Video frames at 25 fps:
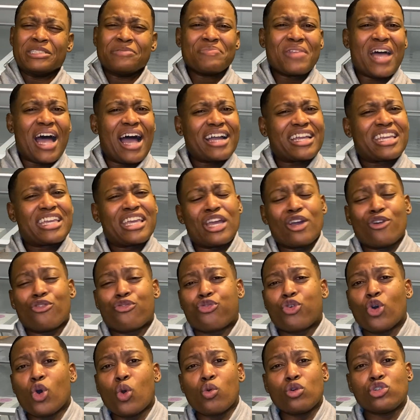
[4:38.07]
I can't
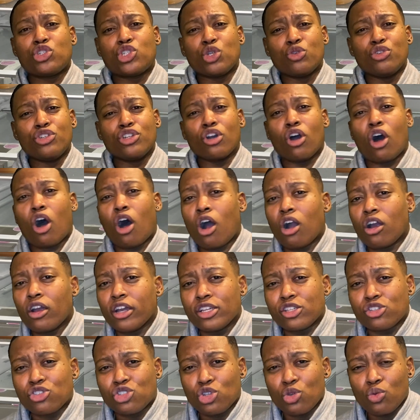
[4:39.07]
fool with you. Your heart is
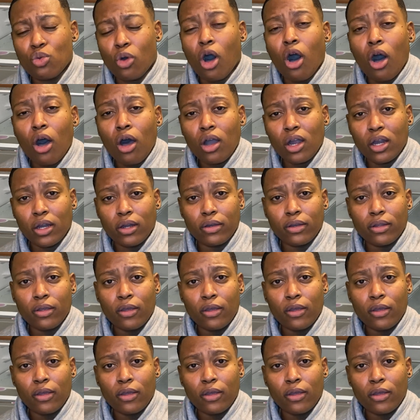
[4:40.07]
too hard.